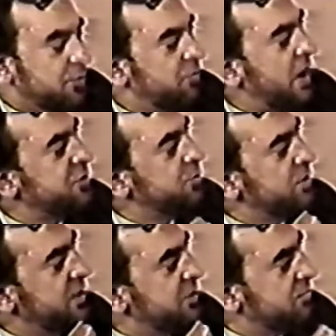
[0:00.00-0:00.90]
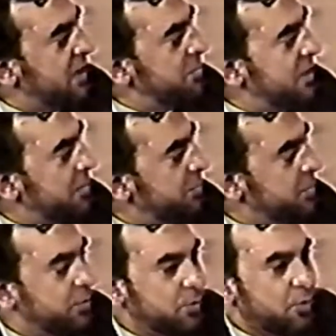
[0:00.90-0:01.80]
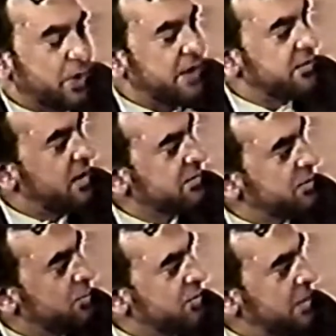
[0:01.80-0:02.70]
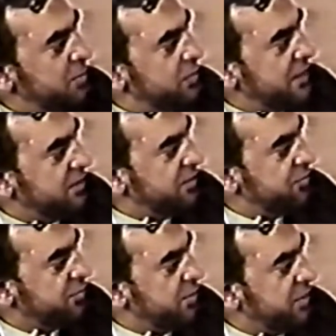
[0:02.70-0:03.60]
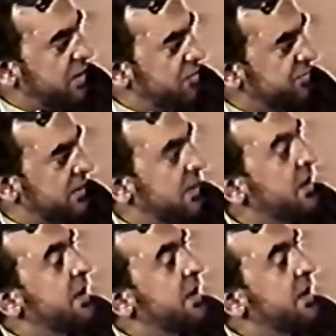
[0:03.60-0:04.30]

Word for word: Why should these 1 million people go and knock the doors of the United Nations Security Council?